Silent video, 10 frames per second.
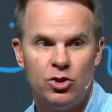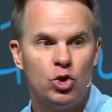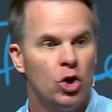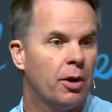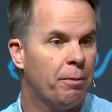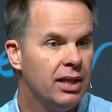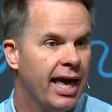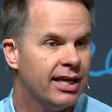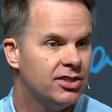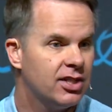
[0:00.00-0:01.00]
took
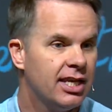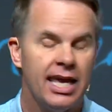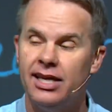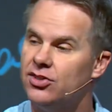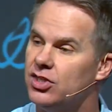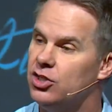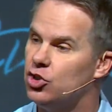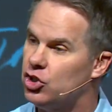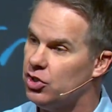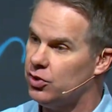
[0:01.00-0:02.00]
place and innocent
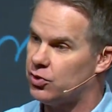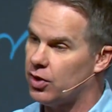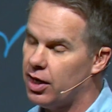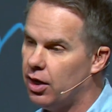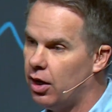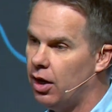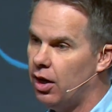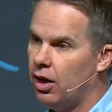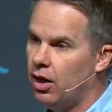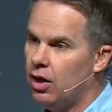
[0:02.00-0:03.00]
children
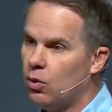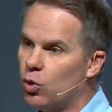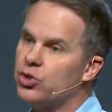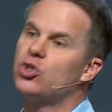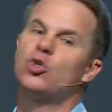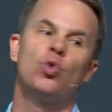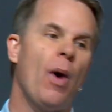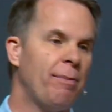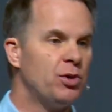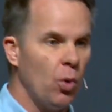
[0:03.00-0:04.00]
were
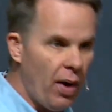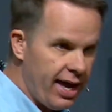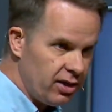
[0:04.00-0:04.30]
swept away